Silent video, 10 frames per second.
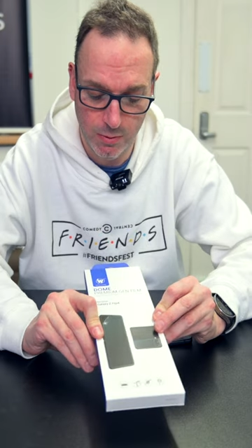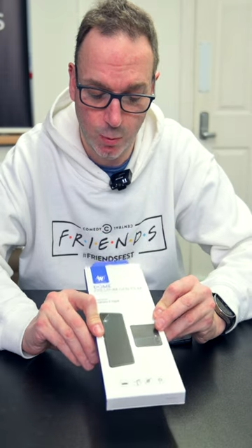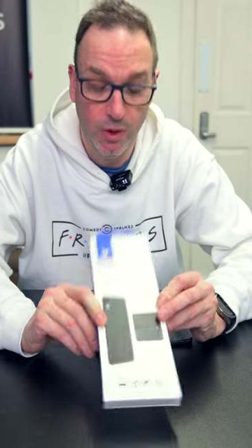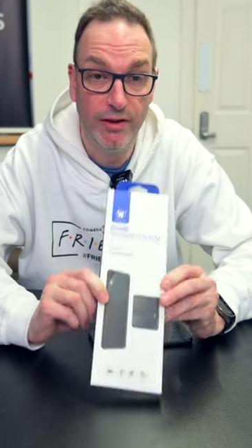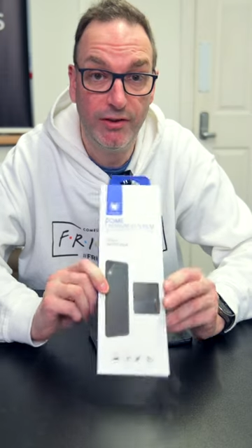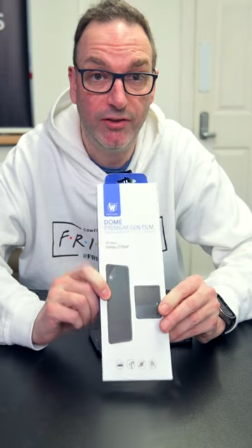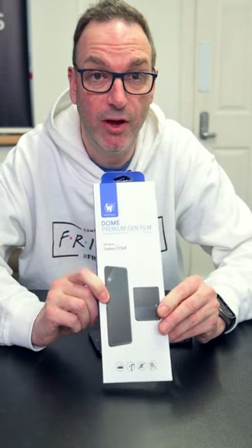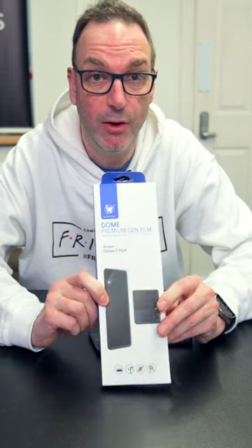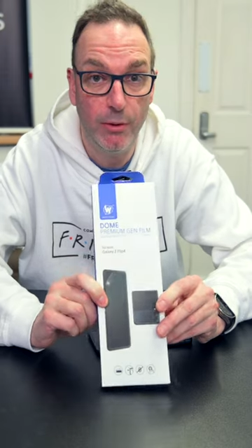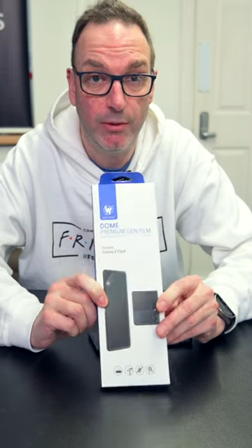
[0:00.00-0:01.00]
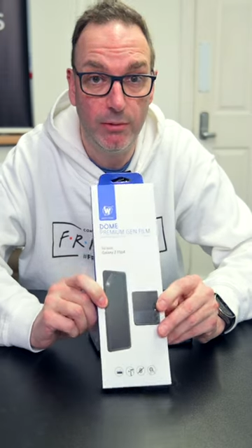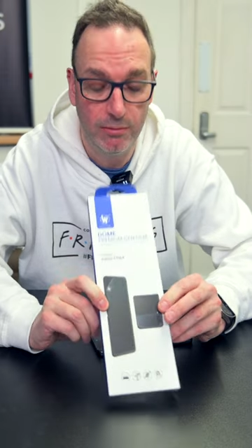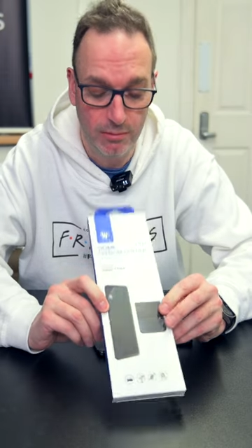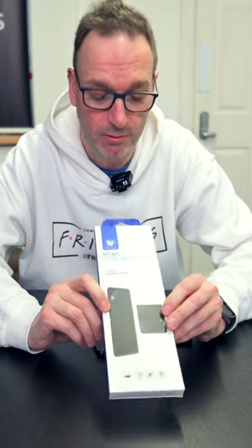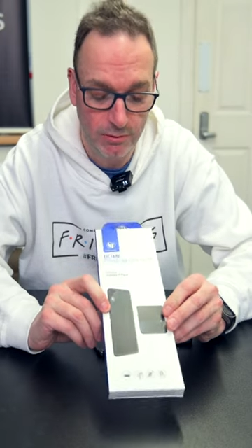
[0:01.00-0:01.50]
white stone
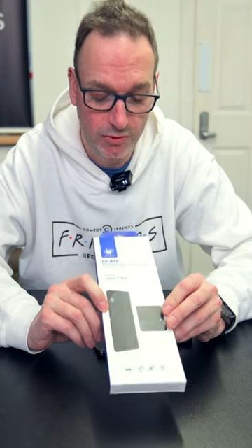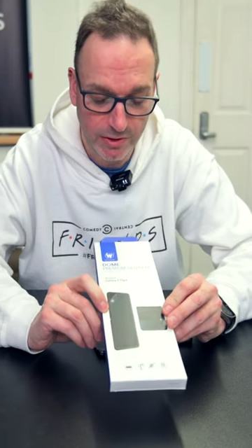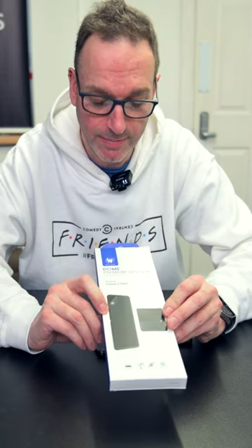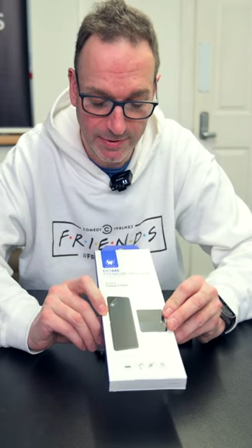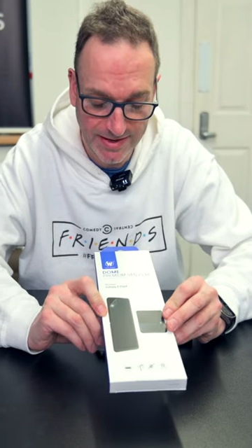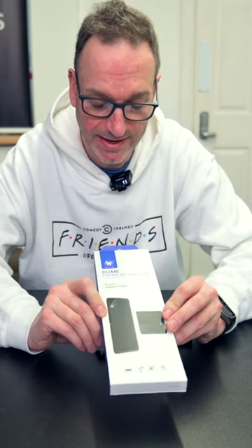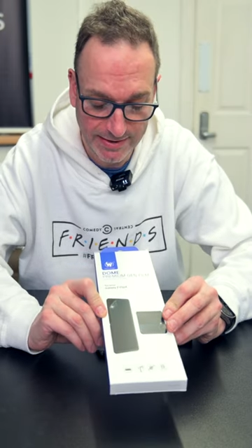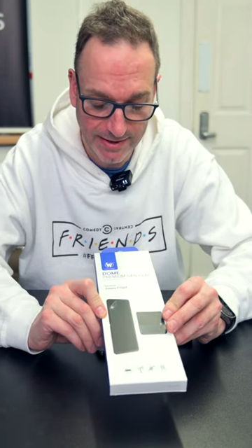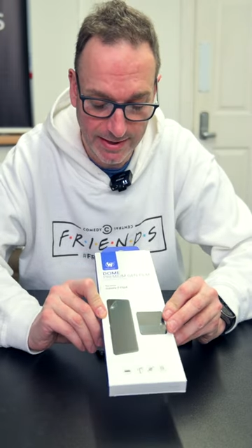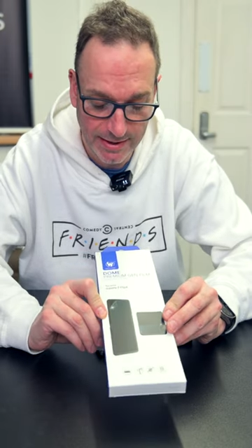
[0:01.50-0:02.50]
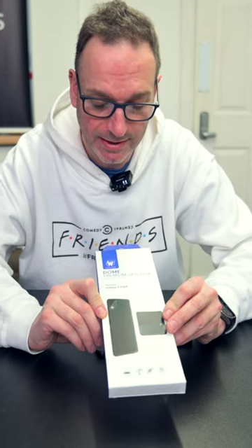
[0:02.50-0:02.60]
screen protector.